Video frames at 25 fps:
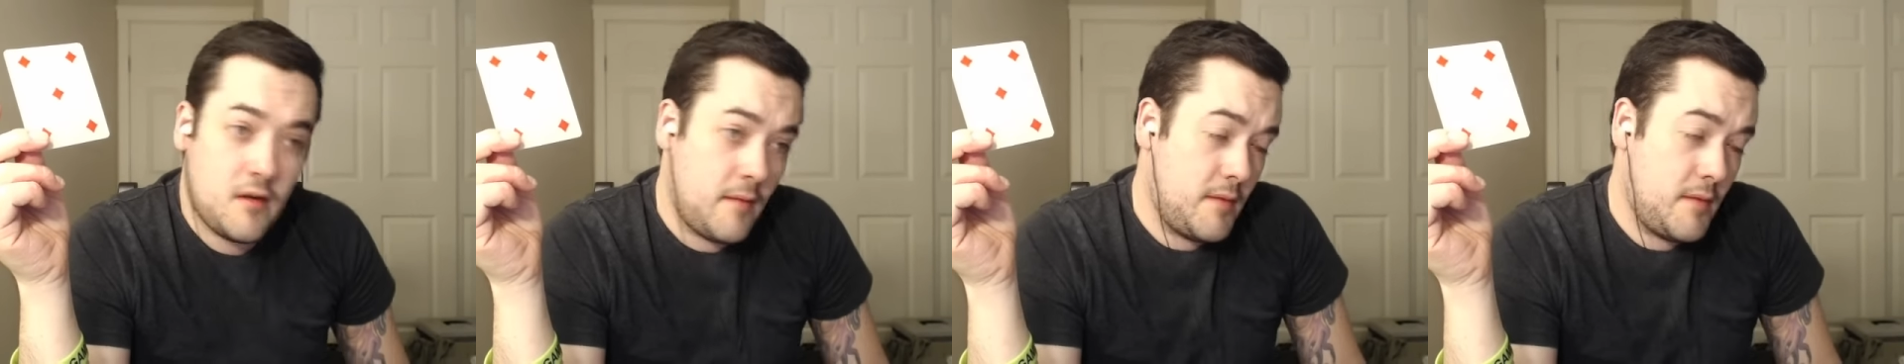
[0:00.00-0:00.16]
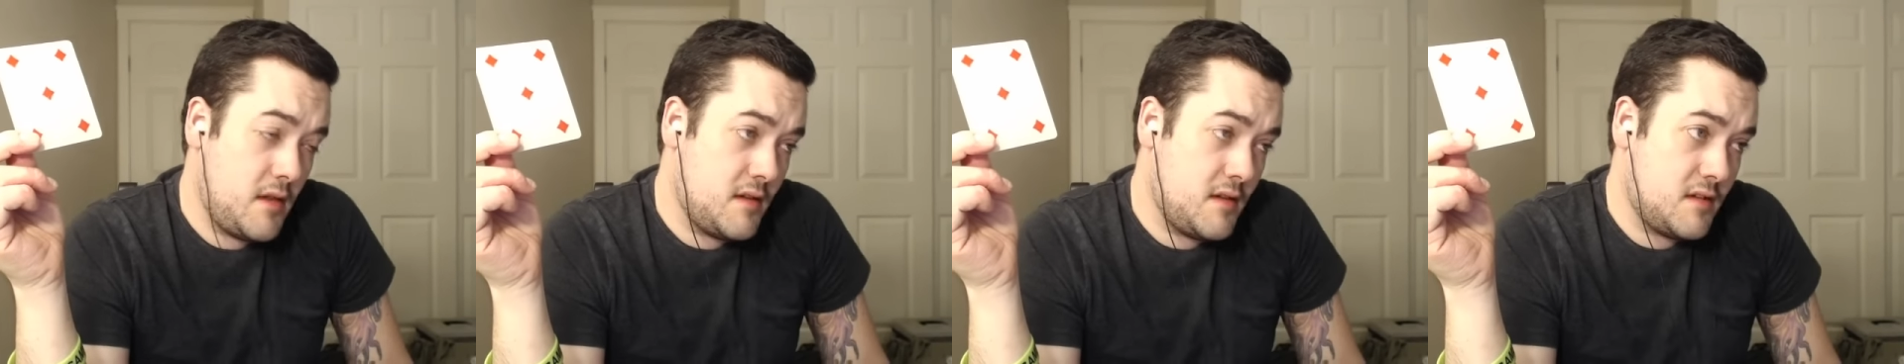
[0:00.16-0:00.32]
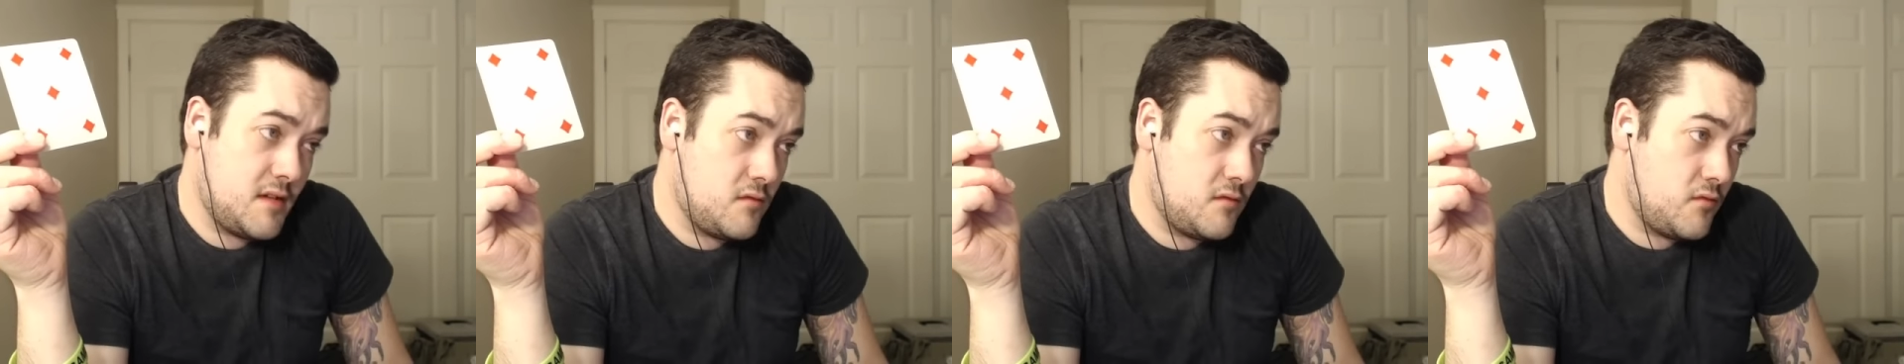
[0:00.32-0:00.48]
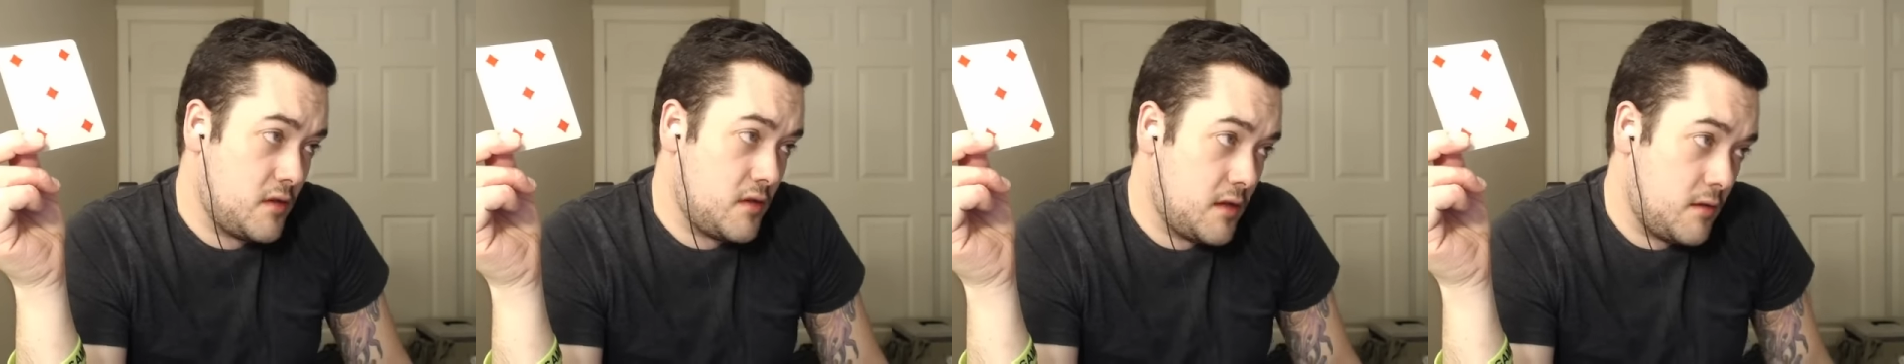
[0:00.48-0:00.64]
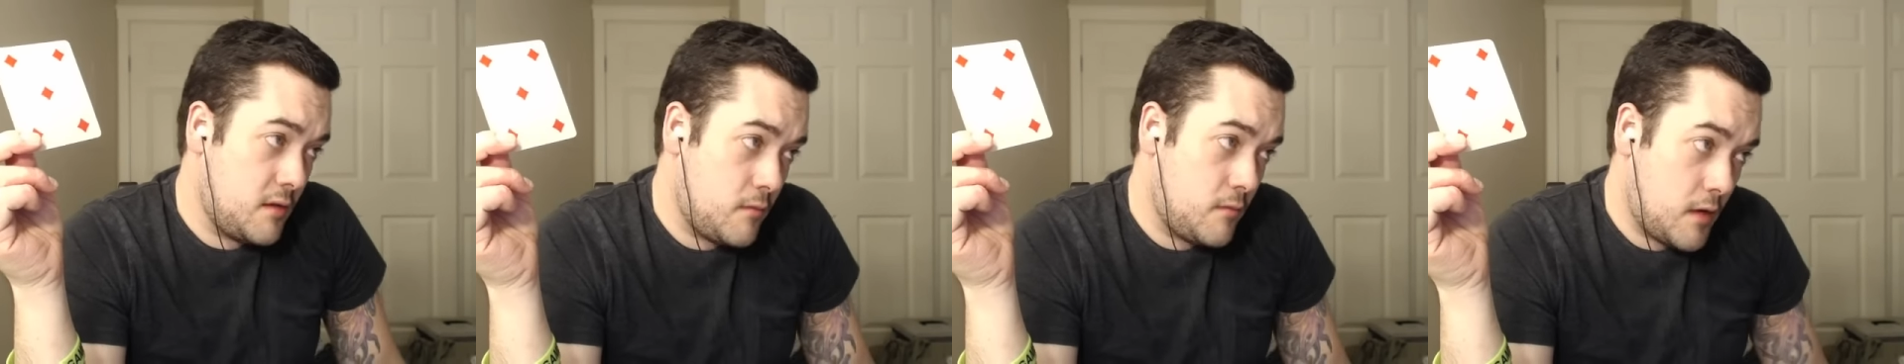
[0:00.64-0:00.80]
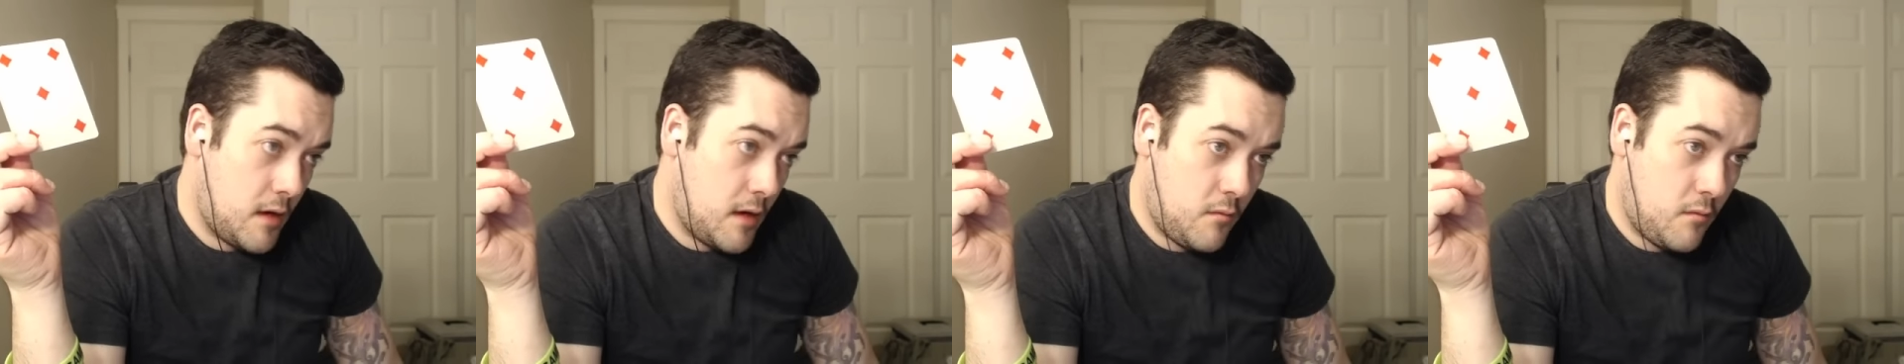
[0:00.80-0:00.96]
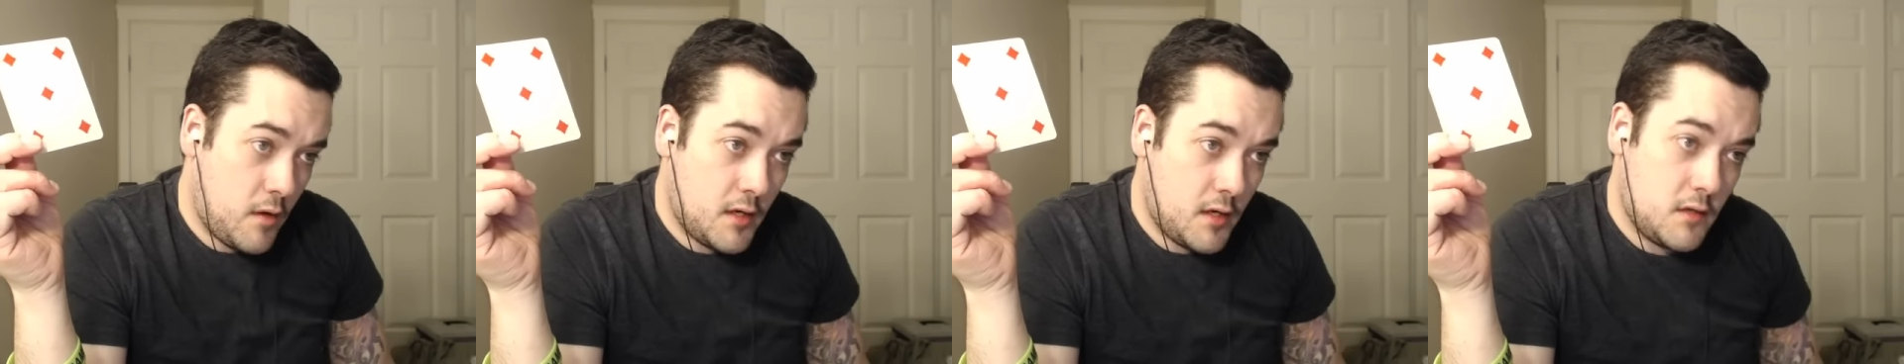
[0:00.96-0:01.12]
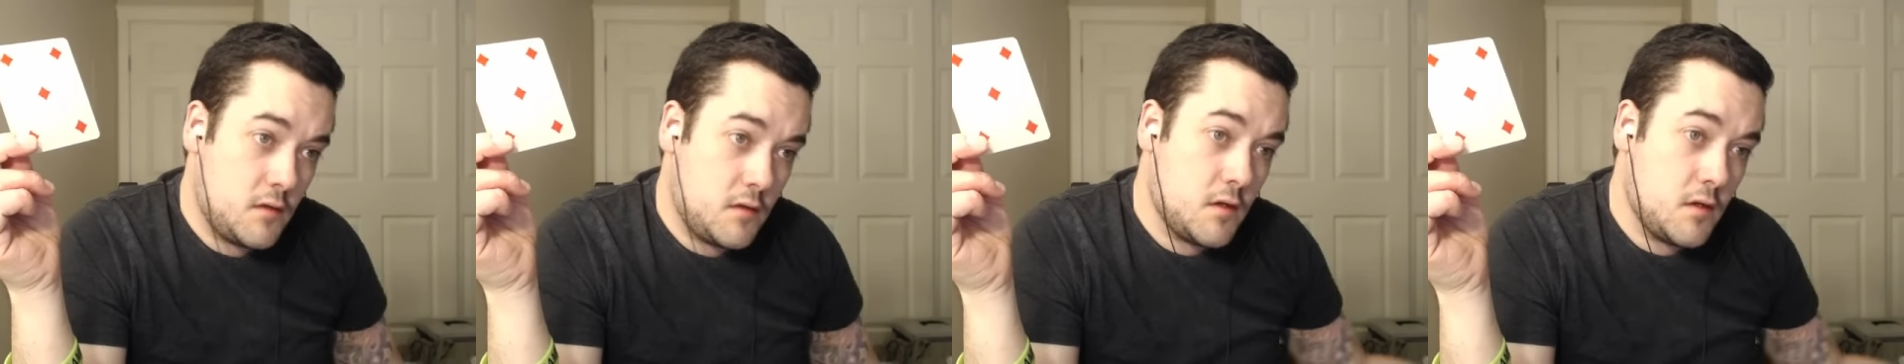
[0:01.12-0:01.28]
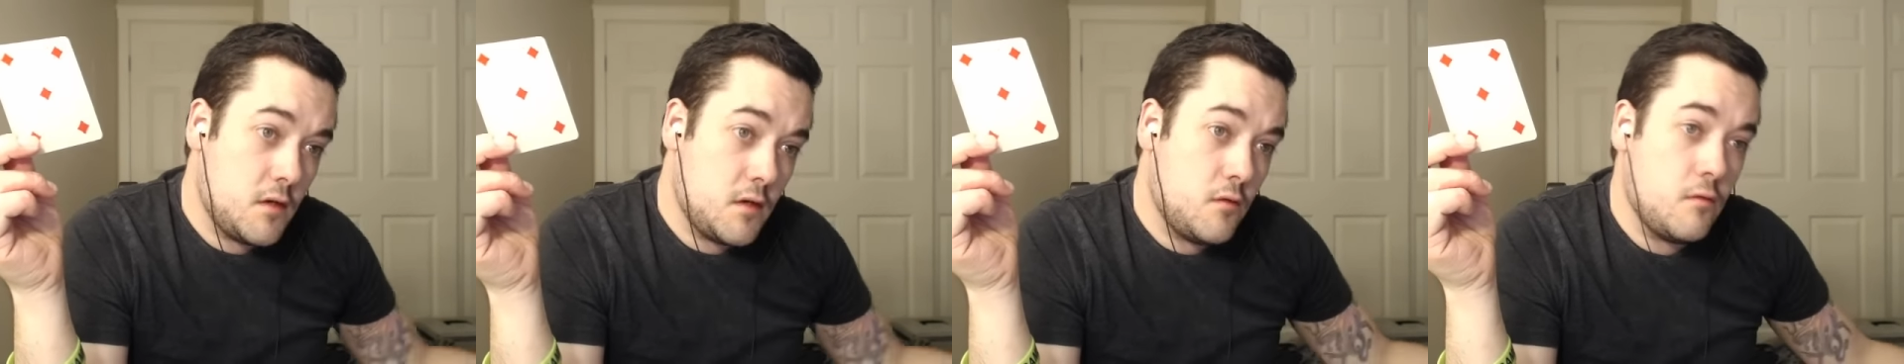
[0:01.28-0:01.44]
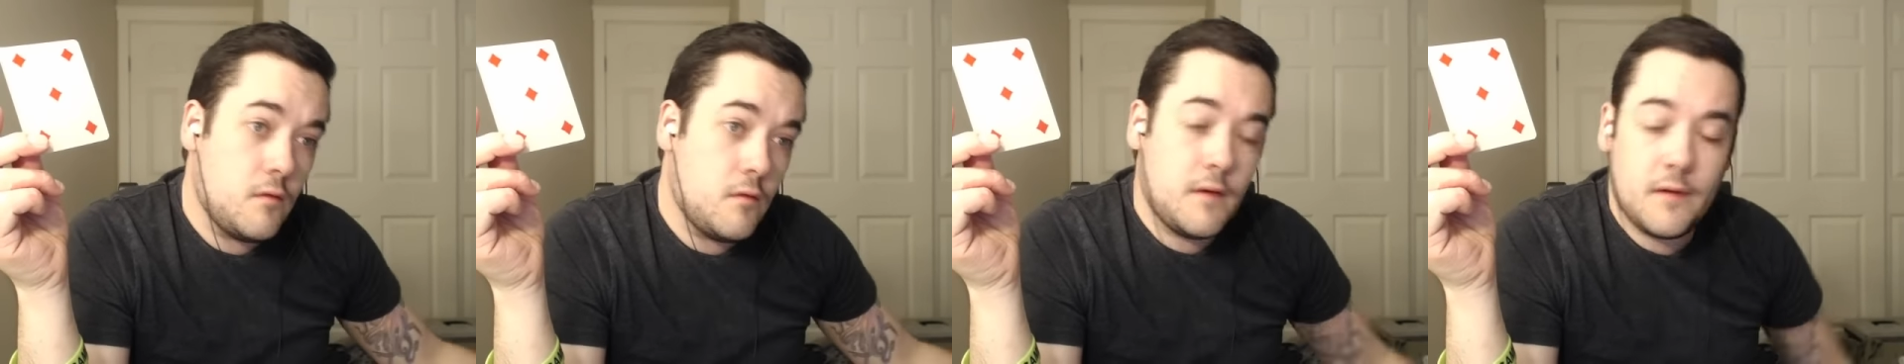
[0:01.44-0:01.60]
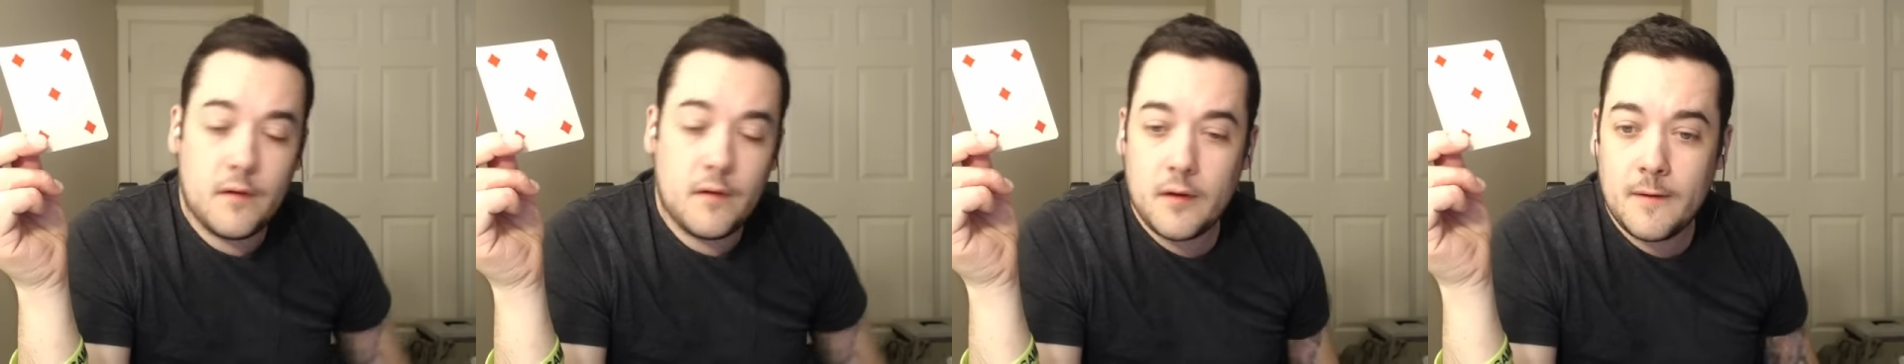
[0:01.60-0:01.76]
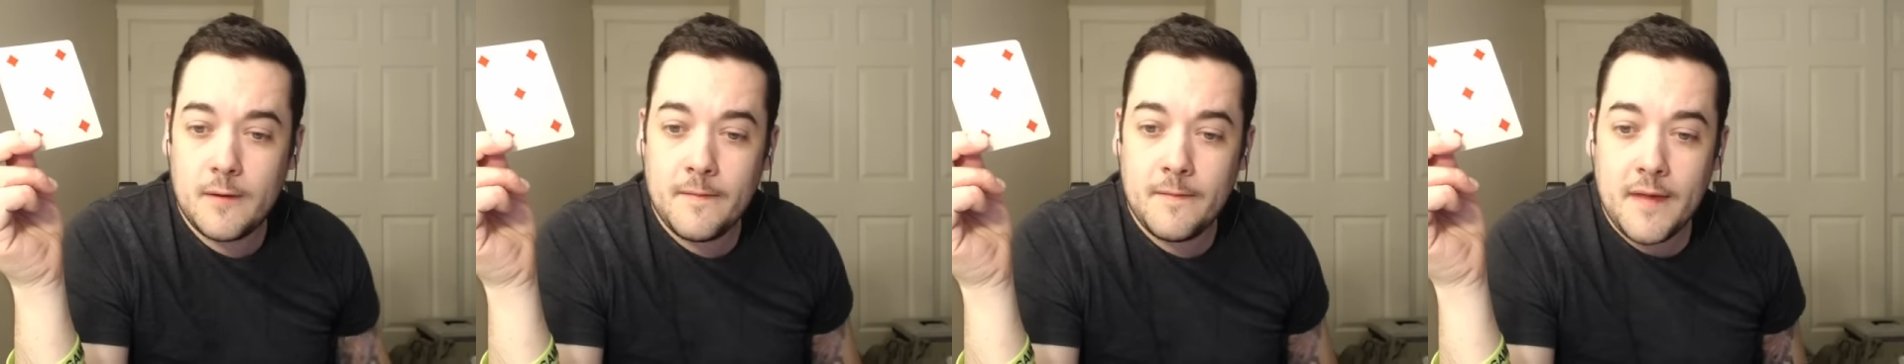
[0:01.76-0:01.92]
I mean, this is really what I want to do,
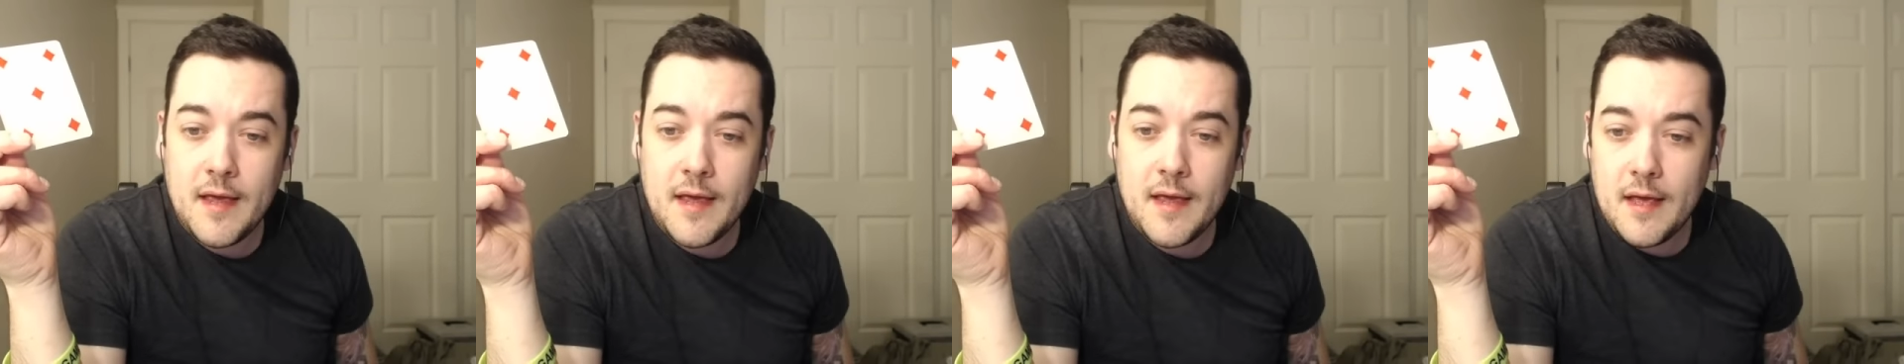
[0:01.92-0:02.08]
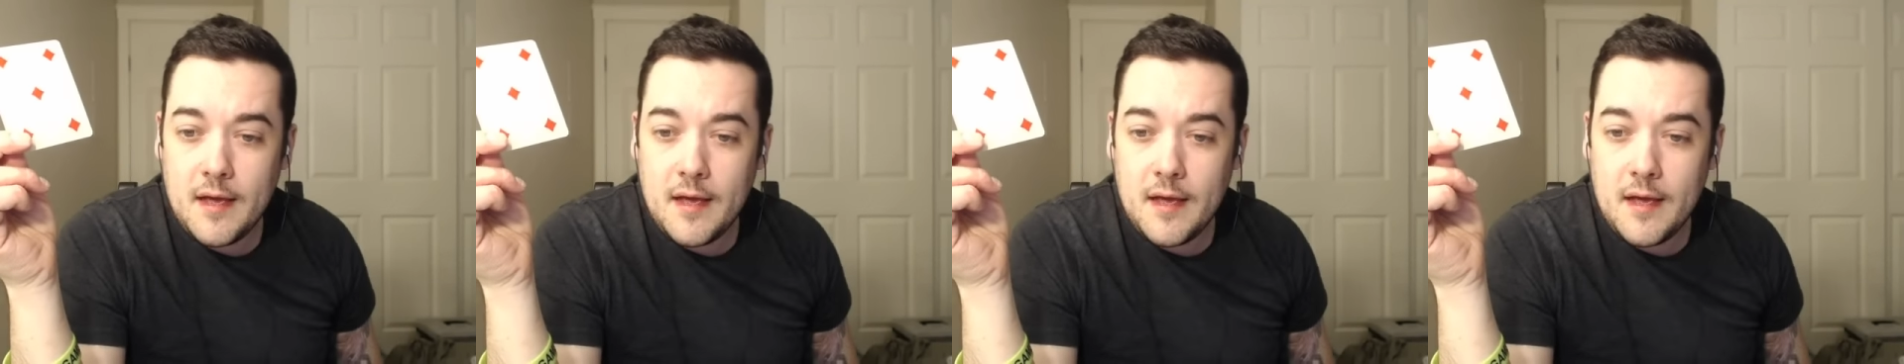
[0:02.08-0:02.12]
or